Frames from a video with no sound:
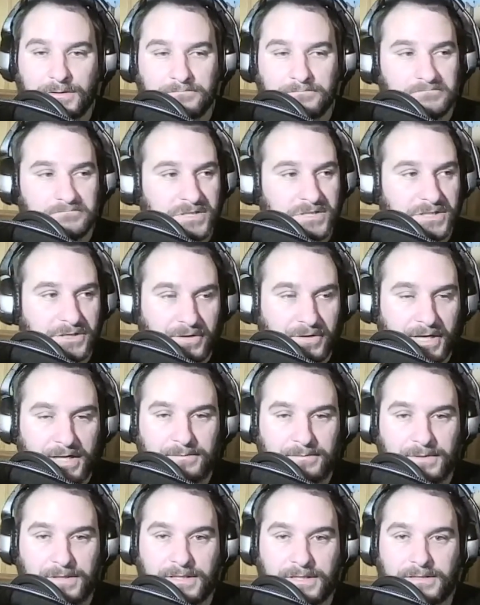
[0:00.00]

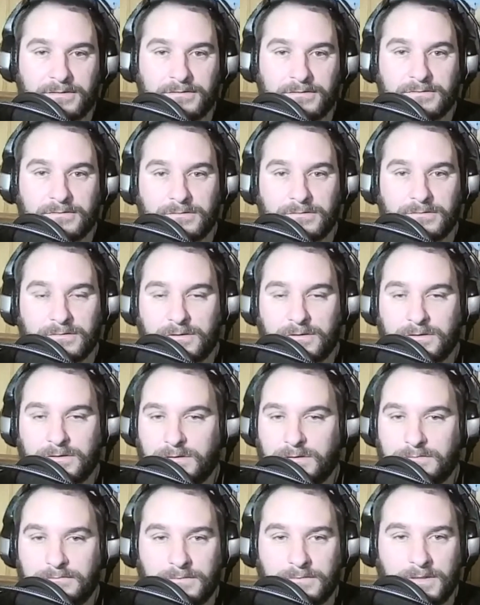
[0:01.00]
scrambling,
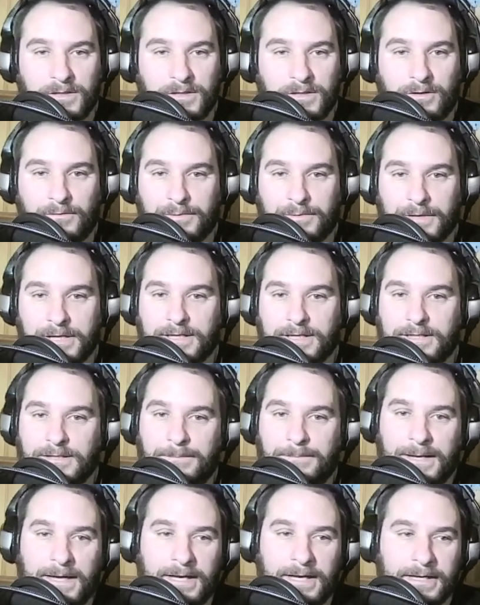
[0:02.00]
breaking the
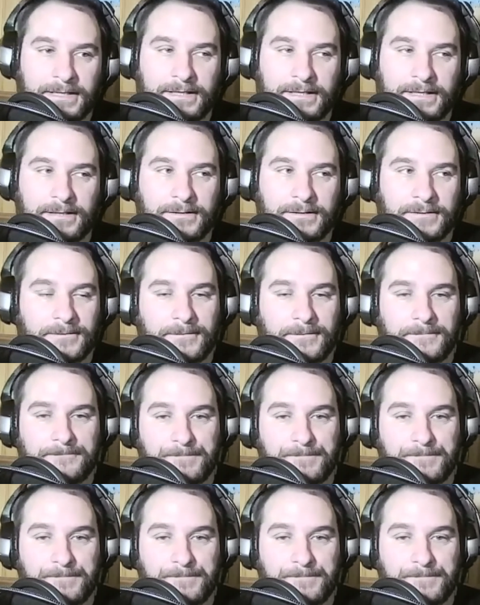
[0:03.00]
pocket.